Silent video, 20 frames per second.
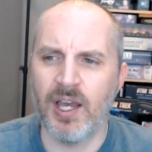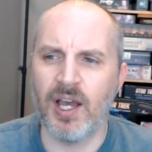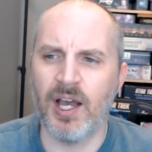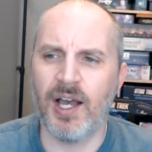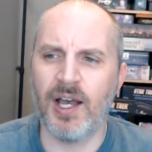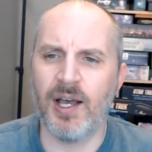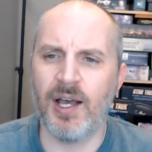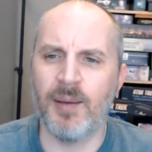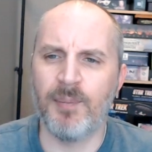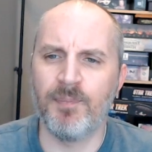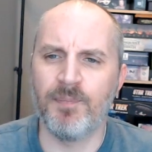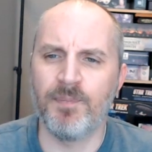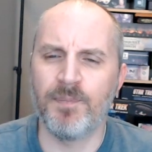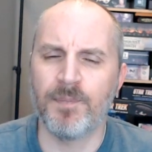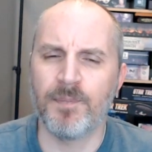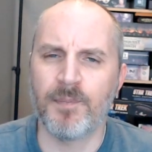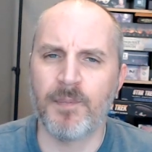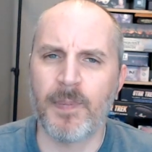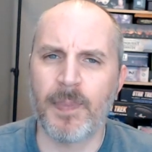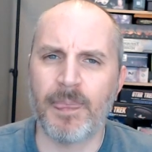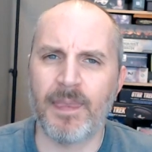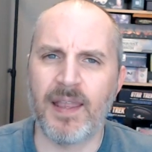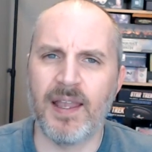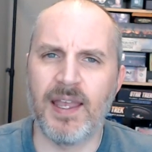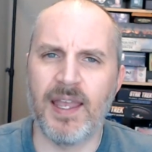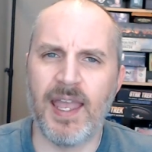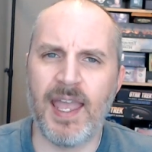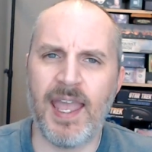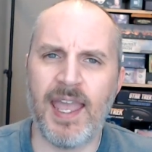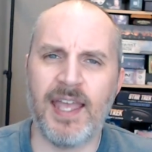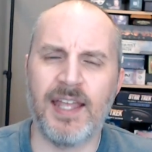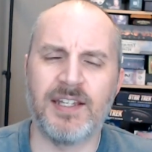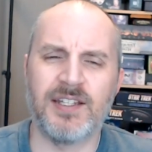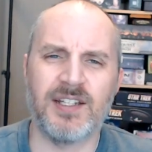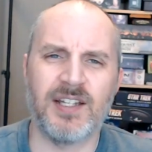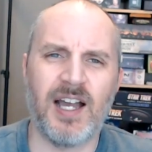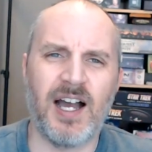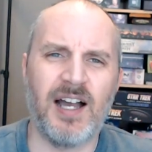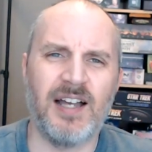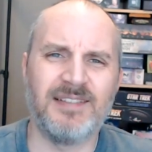And
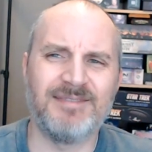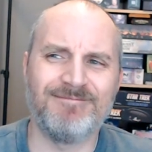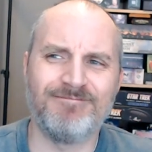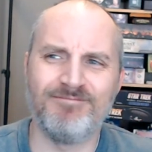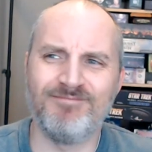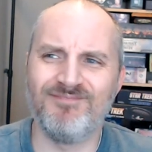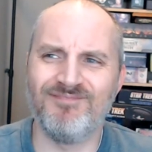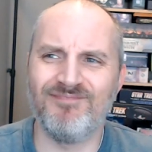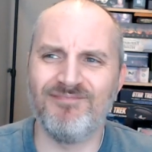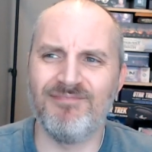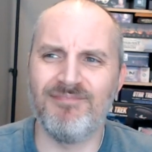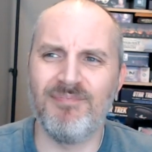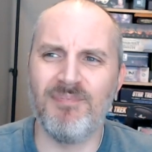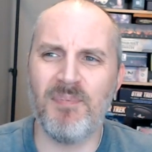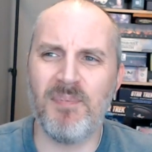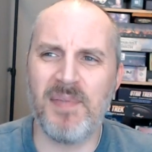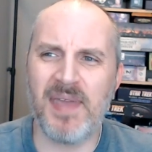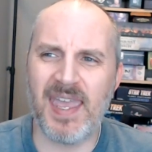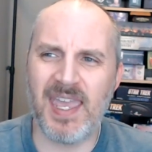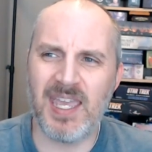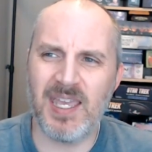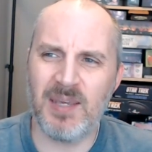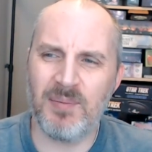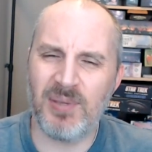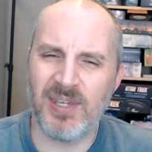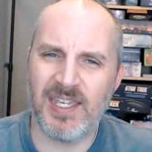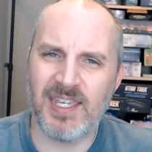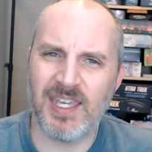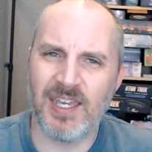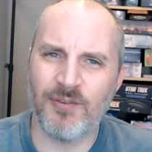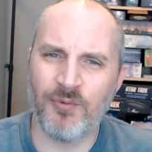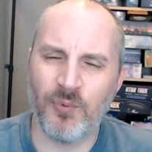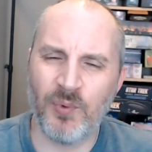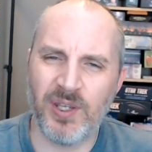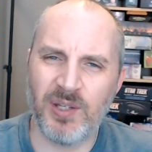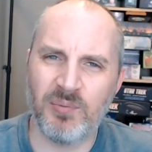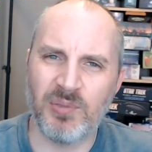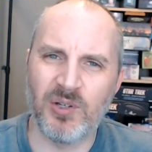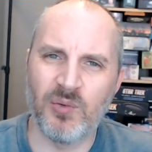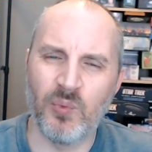maybe if
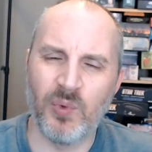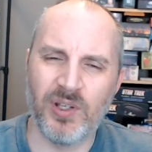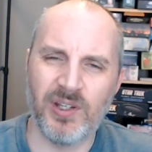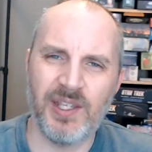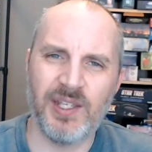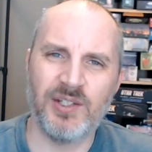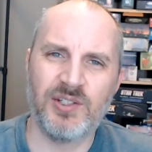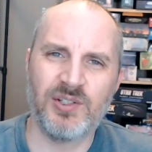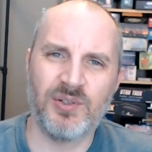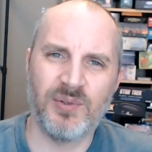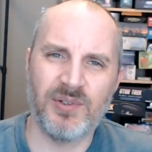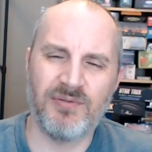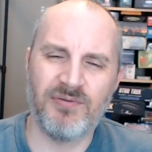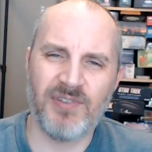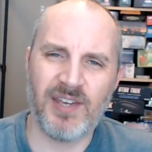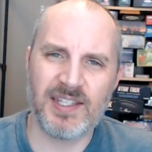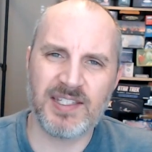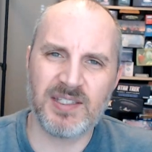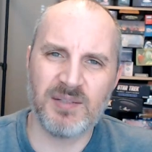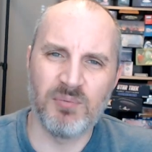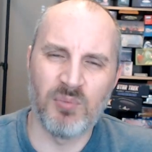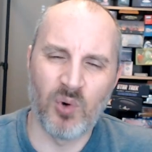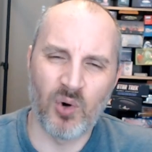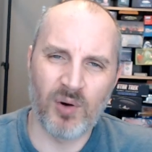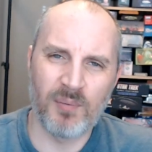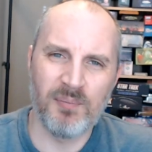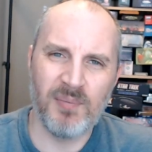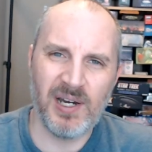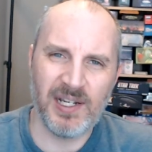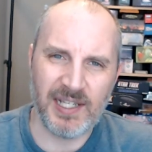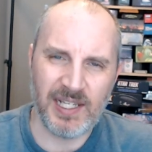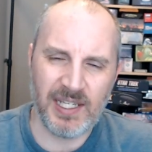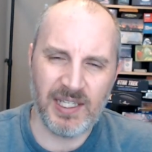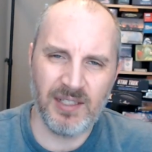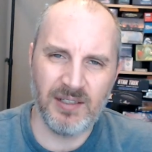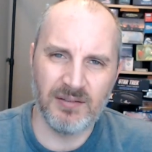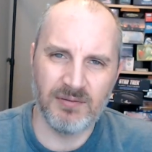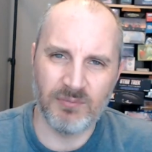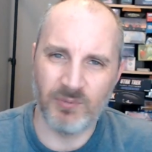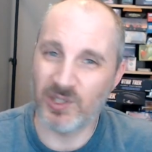we'd been willing to invest more money,
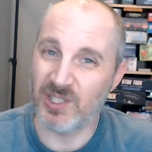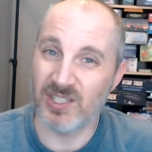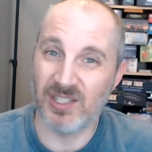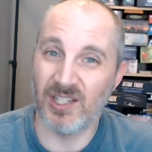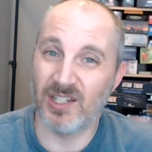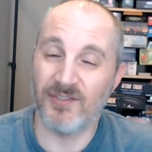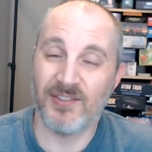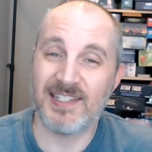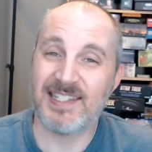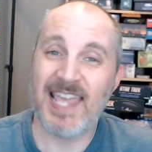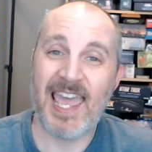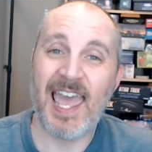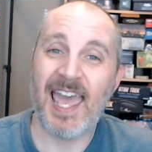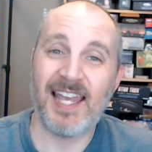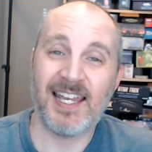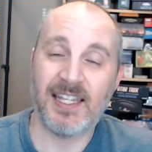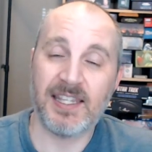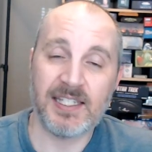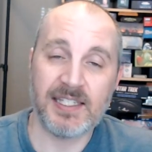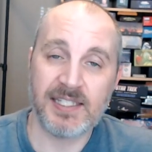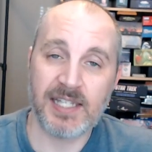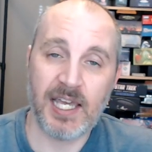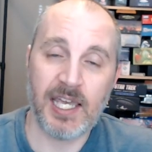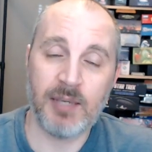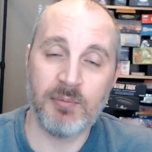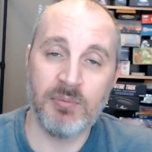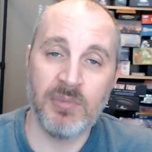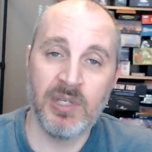which none of us had at the time,